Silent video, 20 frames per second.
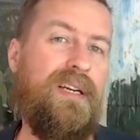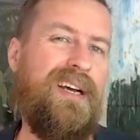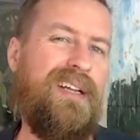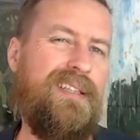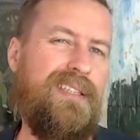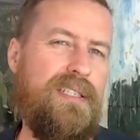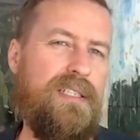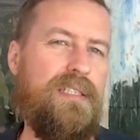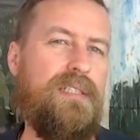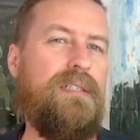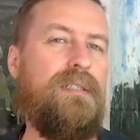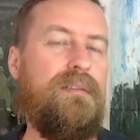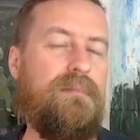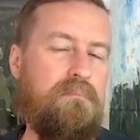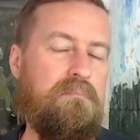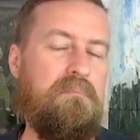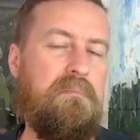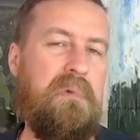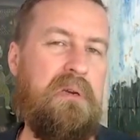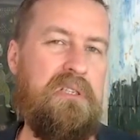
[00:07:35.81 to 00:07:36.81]
And this is
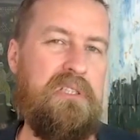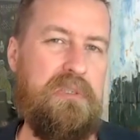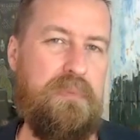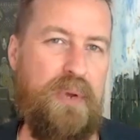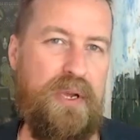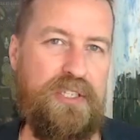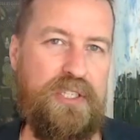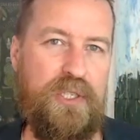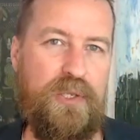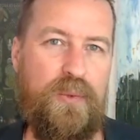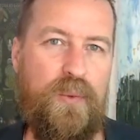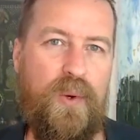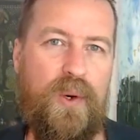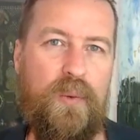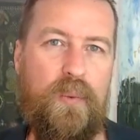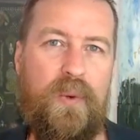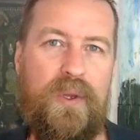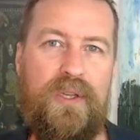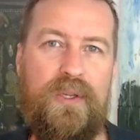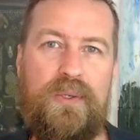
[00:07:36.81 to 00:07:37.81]
especially
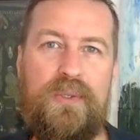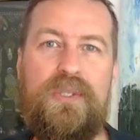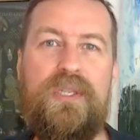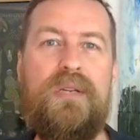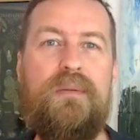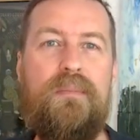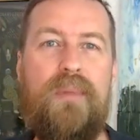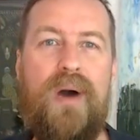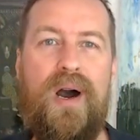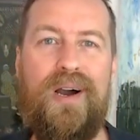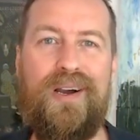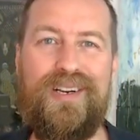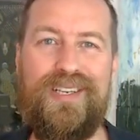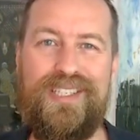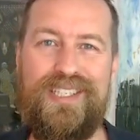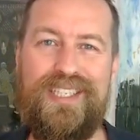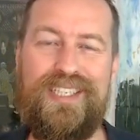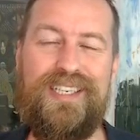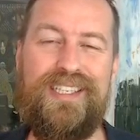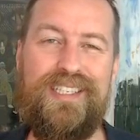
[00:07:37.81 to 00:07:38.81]
what we use in
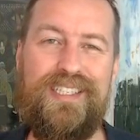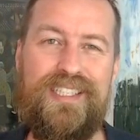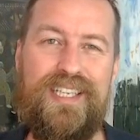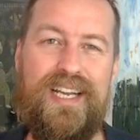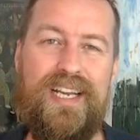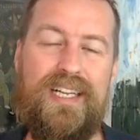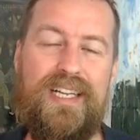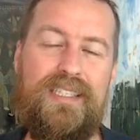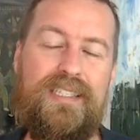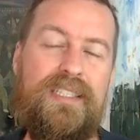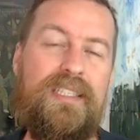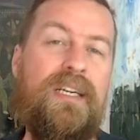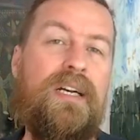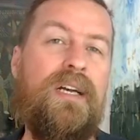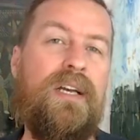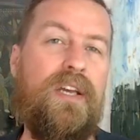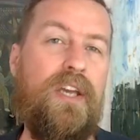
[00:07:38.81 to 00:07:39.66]
marketing and sales.